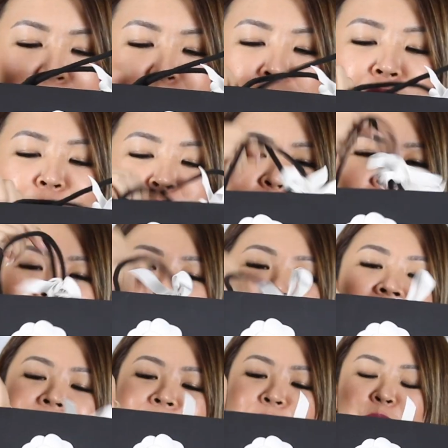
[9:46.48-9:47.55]
as much.
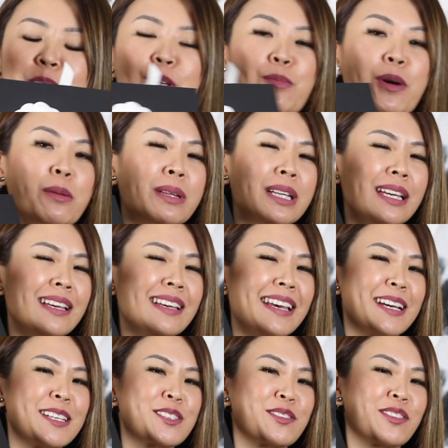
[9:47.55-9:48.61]
So you probably can
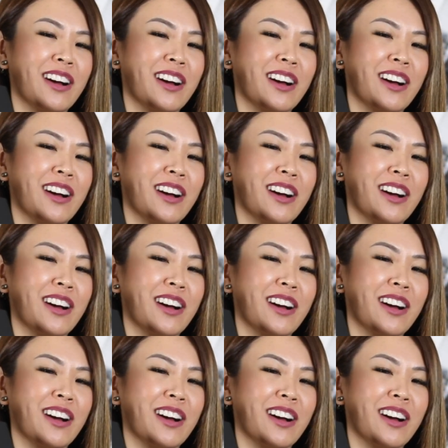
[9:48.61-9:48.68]
guess,